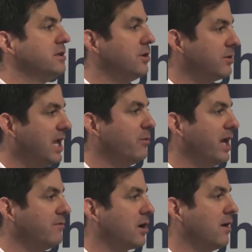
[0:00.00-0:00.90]
Can we
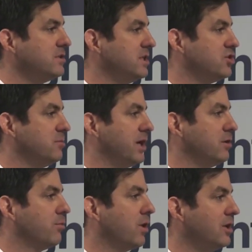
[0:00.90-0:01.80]
have a conversation about
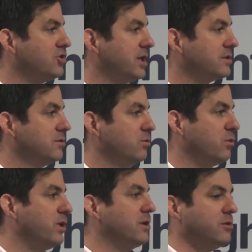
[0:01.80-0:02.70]
your project,
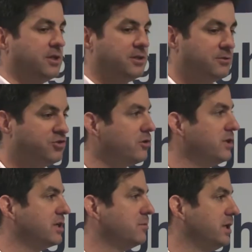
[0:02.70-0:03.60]
when we know that the
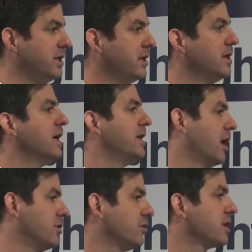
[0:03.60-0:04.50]
journey could be,
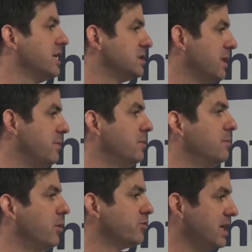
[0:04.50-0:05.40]
not in your case, maybe
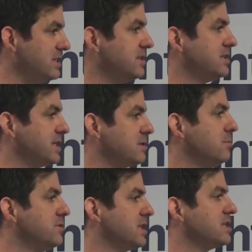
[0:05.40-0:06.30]
most cases
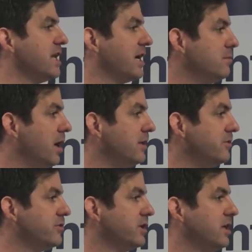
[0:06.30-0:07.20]
6-9
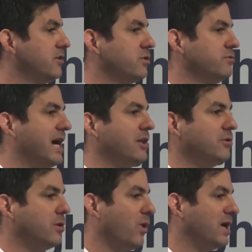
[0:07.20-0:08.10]
months. Yeah. So
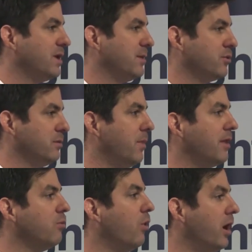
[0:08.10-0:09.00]
downloading a white paper on
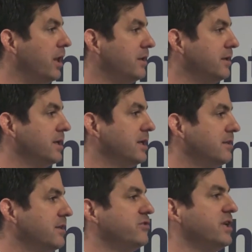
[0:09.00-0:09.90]
month 1
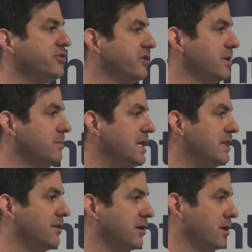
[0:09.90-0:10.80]
doesn't necessarily
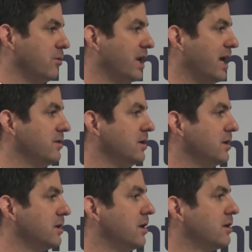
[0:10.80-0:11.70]
mean that they're going to want to have
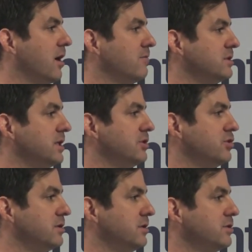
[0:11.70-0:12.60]
a
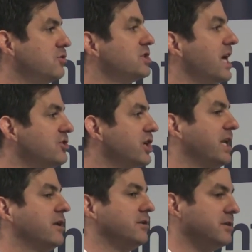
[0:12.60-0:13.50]
conversation. So just
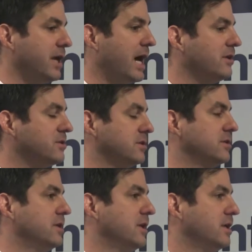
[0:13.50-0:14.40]
educating them how
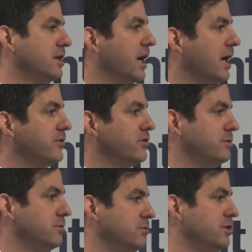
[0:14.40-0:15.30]
to
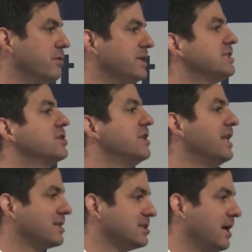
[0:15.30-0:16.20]
get to the
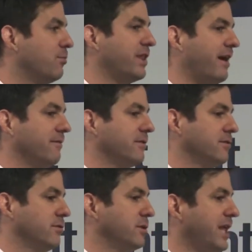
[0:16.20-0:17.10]
next step without
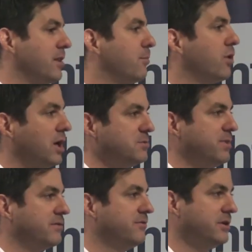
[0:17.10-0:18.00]
the
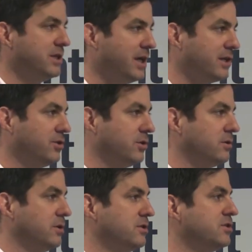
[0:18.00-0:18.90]
prospect feeling like
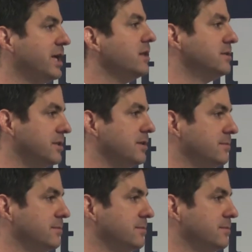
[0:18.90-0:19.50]
you're selling to them.